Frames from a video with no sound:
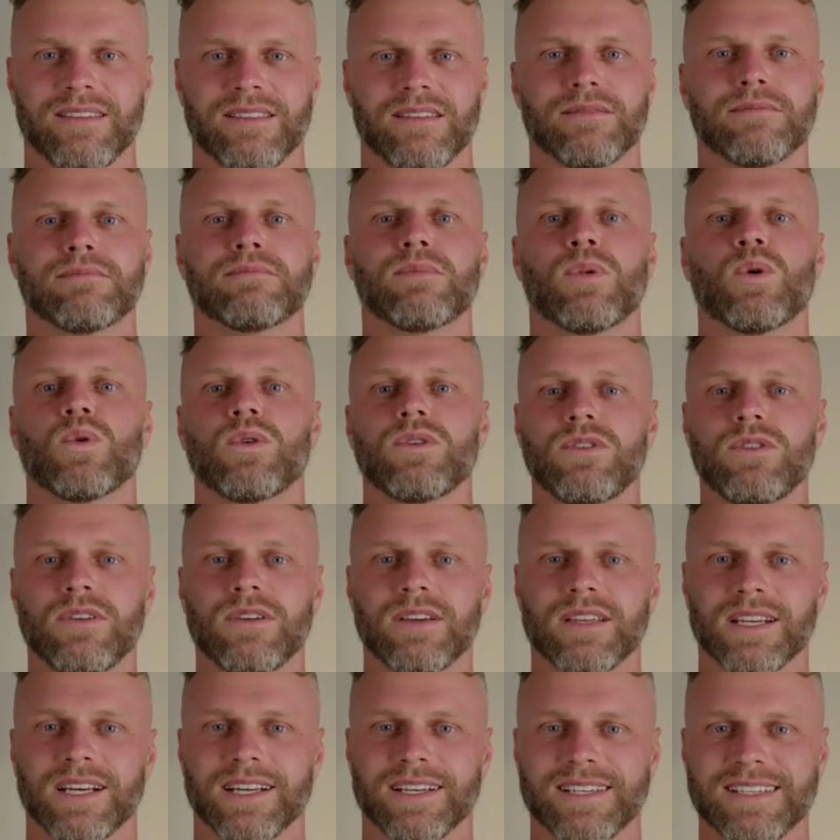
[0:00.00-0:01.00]
The more you
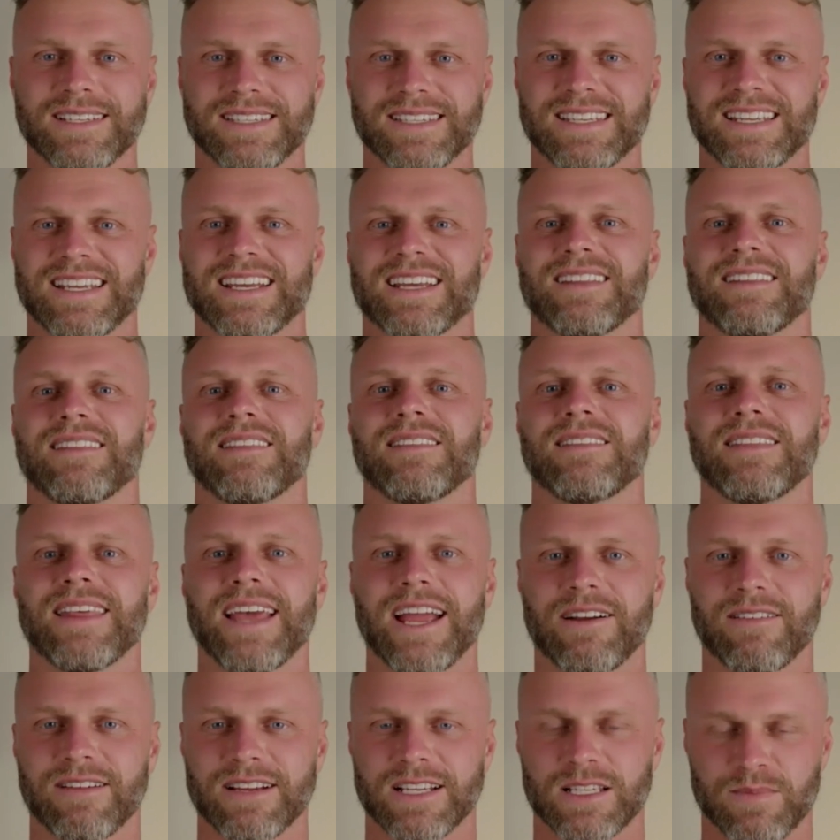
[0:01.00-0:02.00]
can understand
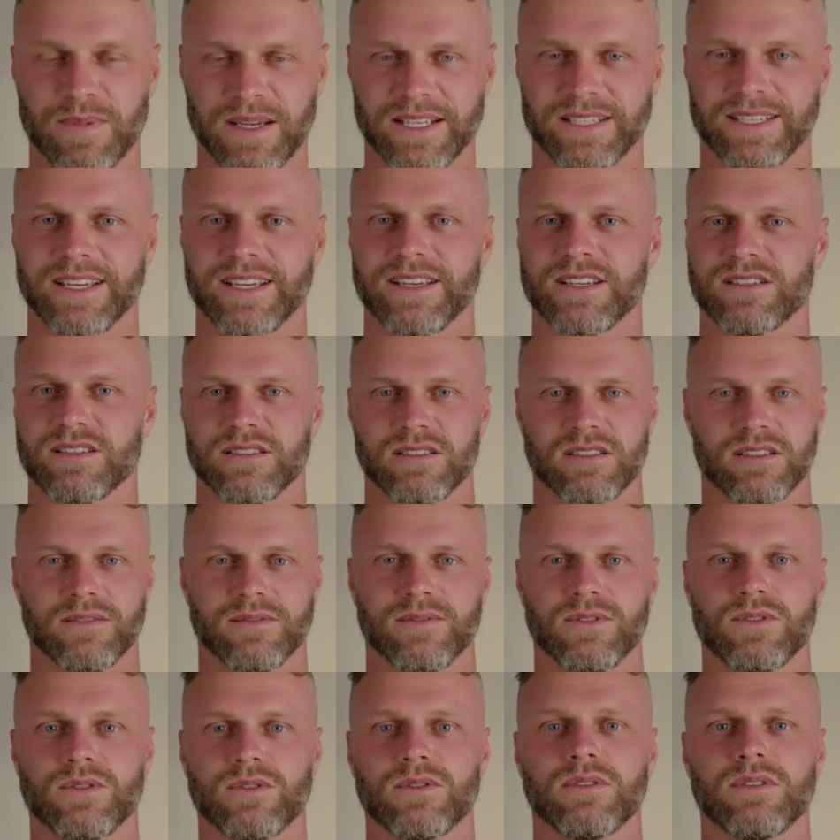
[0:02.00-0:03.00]
their expectations of
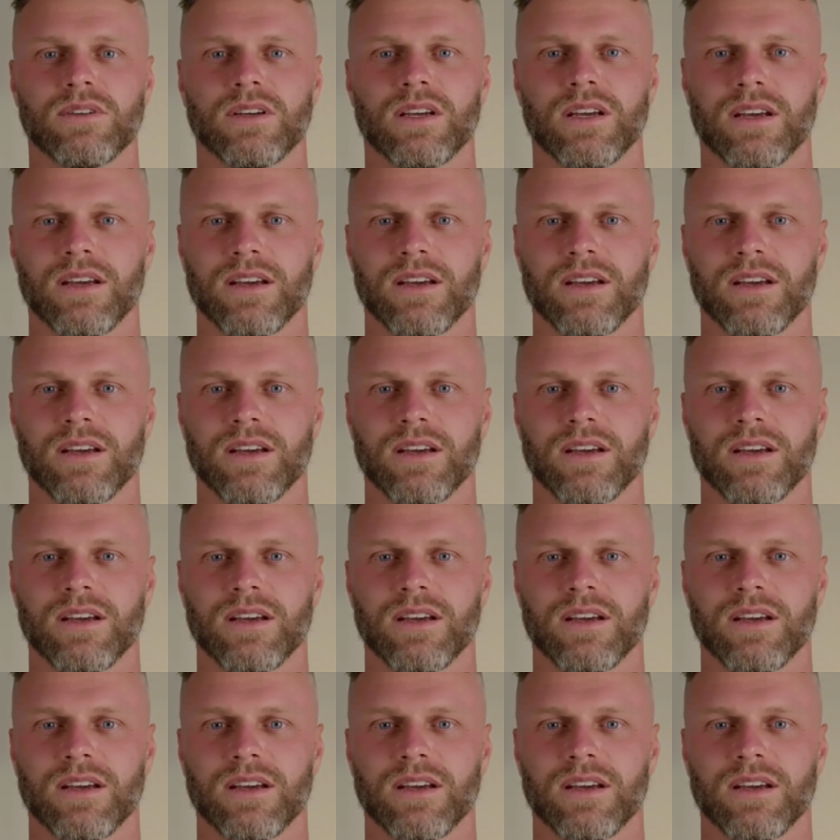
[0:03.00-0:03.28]
you,